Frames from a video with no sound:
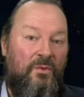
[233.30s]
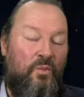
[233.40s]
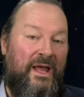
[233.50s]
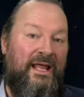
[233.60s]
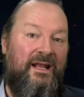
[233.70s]

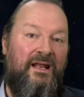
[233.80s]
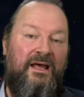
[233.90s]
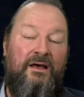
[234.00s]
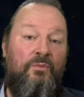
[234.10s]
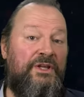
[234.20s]

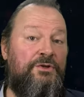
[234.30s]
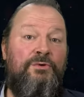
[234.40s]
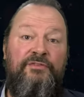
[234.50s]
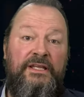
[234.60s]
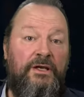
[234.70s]
when we
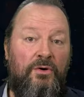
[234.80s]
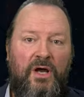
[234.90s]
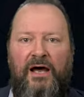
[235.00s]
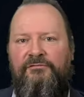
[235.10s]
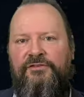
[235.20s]
do video
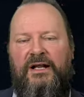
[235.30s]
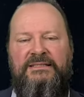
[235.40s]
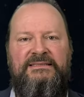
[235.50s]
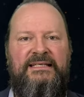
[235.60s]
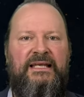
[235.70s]

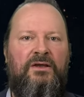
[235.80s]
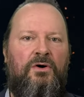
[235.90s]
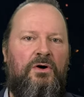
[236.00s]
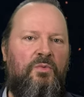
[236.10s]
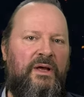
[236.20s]
conferencing
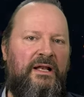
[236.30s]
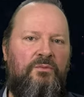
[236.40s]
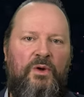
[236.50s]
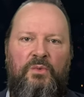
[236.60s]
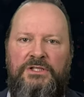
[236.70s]
or
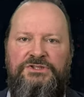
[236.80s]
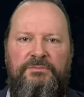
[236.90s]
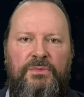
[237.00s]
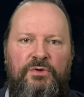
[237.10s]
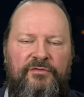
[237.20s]
when we watch
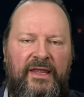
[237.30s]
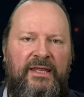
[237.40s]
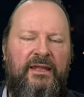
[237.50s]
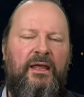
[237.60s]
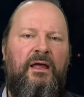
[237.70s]
a
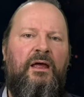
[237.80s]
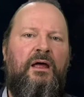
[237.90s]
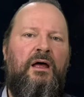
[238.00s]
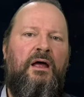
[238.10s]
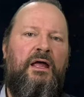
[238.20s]
movie,
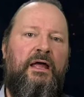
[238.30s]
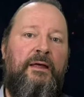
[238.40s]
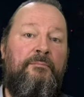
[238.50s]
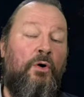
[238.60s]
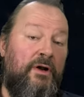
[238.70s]

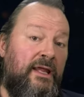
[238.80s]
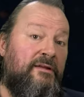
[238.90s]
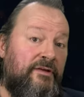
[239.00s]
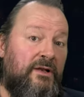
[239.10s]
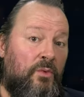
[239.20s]
or
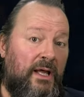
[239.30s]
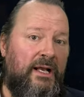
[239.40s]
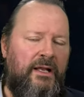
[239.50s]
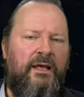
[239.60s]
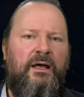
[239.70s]
even
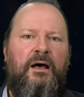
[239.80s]
when